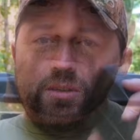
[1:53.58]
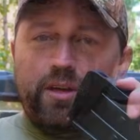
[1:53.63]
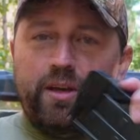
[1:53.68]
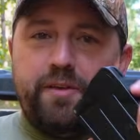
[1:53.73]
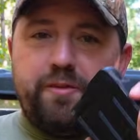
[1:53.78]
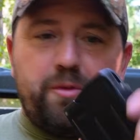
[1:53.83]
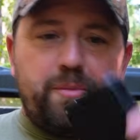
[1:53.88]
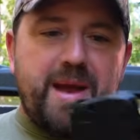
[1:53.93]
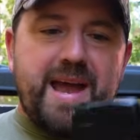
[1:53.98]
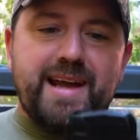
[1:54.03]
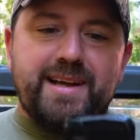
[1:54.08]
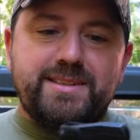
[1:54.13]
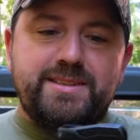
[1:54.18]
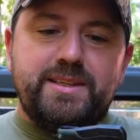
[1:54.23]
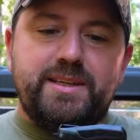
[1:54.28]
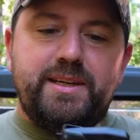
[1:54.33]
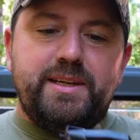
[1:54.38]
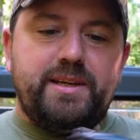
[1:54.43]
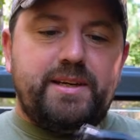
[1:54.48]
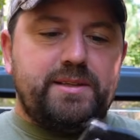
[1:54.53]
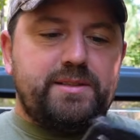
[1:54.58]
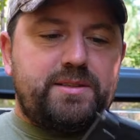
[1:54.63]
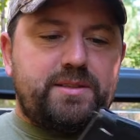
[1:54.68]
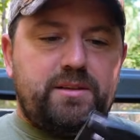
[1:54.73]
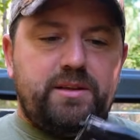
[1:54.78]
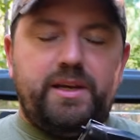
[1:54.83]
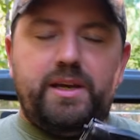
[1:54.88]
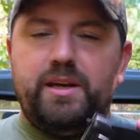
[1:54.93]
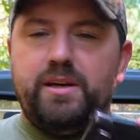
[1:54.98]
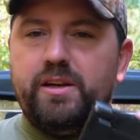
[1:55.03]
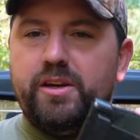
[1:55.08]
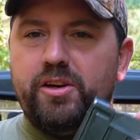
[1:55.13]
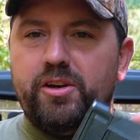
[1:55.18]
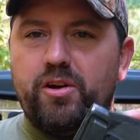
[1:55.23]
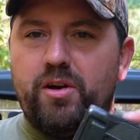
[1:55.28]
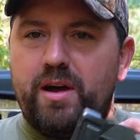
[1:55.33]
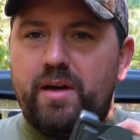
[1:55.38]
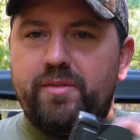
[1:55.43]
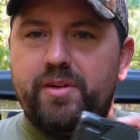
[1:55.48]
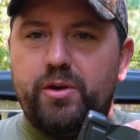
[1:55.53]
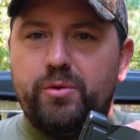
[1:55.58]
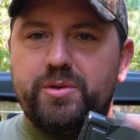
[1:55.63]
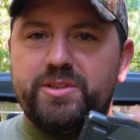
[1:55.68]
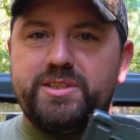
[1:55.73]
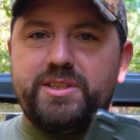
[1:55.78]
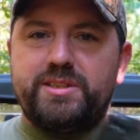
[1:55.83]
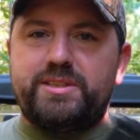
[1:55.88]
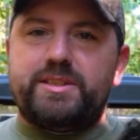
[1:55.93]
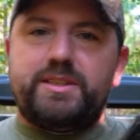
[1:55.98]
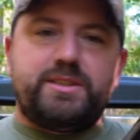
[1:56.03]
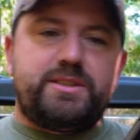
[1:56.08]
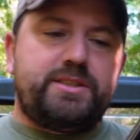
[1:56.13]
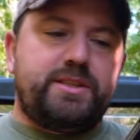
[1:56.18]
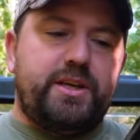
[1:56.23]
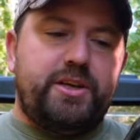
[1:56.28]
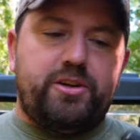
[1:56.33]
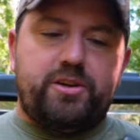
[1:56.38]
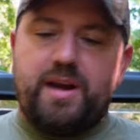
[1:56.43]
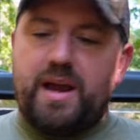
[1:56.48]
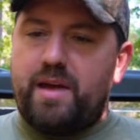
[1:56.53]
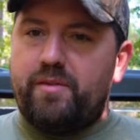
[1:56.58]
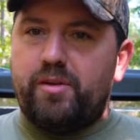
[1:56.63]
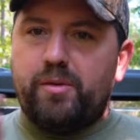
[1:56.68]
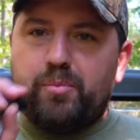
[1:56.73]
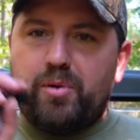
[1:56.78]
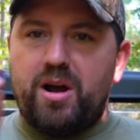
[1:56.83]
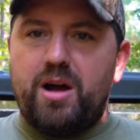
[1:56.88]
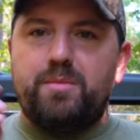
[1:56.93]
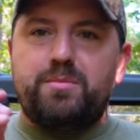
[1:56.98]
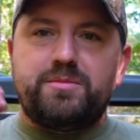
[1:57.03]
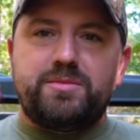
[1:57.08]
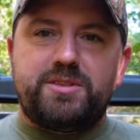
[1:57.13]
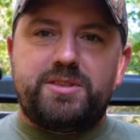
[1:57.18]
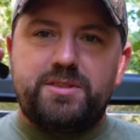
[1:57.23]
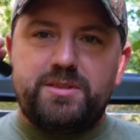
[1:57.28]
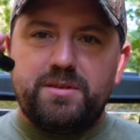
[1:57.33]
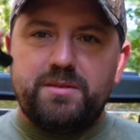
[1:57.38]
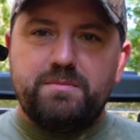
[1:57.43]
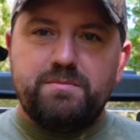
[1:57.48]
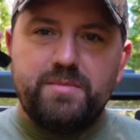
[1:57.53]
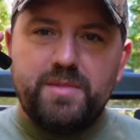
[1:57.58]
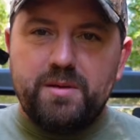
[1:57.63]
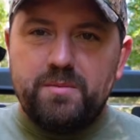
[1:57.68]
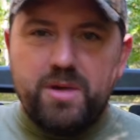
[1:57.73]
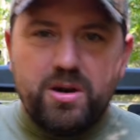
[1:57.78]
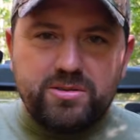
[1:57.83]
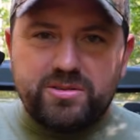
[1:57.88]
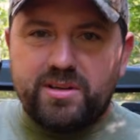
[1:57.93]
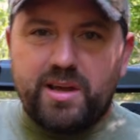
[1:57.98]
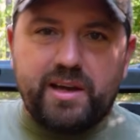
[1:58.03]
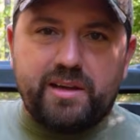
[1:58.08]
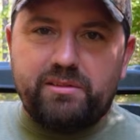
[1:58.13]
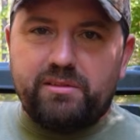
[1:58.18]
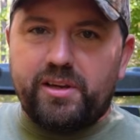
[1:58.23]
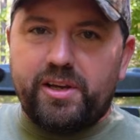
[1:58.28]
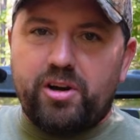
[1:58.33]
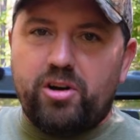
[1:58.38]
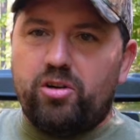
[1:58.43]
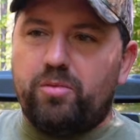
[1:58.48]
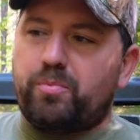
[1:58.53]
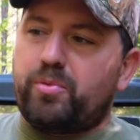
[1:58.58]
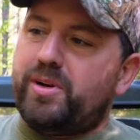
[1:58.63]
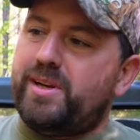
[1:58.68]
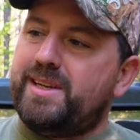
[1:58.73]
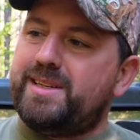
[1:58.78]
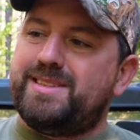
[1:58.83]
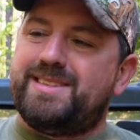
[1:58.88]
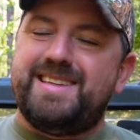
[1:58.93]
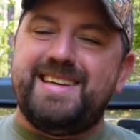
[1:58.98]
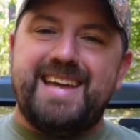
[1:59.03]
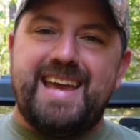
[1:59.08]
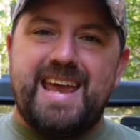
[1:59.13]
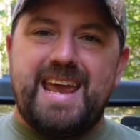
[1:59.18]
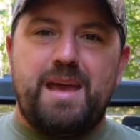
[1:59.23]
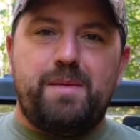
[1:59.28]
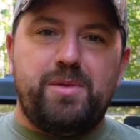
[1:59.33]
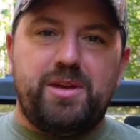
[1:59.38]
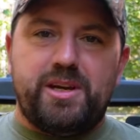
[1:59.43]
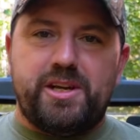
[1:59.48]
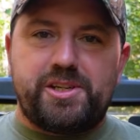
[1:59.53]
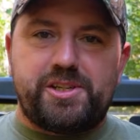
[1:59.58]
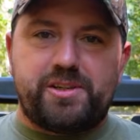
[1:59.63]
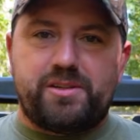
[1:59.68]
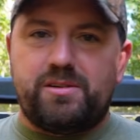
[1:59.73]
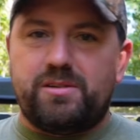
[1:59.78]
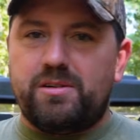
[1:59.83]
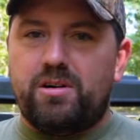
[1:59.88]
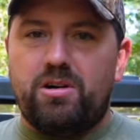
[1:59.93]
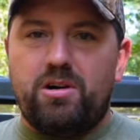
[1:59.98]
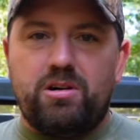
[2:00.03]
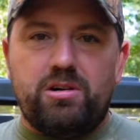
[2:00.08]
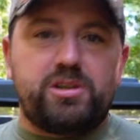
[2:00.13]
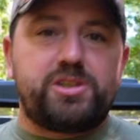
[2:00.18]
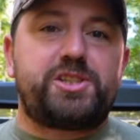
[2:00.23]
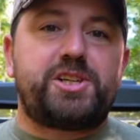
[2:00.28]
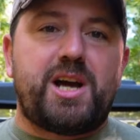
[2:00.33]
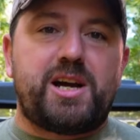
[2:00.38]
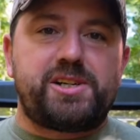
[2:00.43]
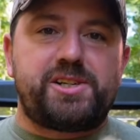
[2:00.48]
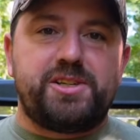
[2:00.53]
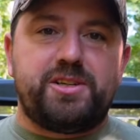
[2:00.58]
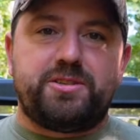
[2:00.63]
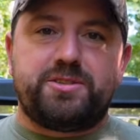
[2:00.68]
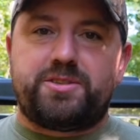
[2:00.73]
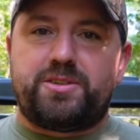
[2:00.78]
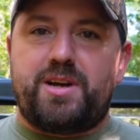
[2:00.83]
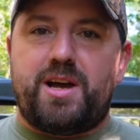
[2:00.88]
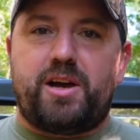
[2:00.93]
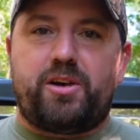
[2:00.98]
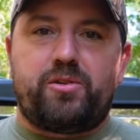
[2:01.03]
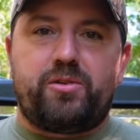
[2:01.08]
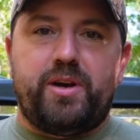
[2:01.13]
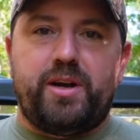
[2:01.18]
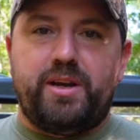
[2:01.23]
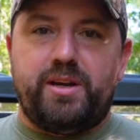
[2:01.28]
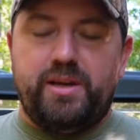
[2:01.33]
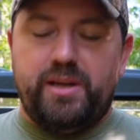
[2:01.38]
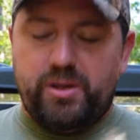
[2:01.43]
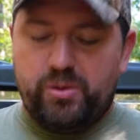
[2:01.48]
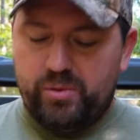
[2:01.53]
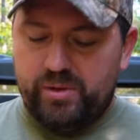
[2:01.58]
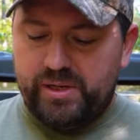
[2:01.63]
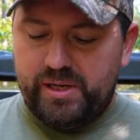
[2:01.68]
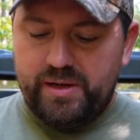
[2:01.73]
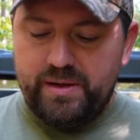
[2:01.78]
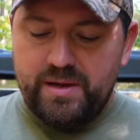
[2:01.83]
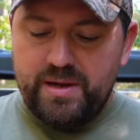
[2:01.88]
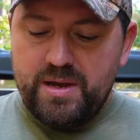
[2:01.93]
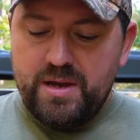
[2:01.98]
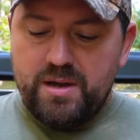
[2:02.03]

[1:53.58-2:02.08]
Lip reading: If your magazine is clean and you don't have any resistance and you're having problems, the most likely culprit is the ammunition. All shot shells are not created equally.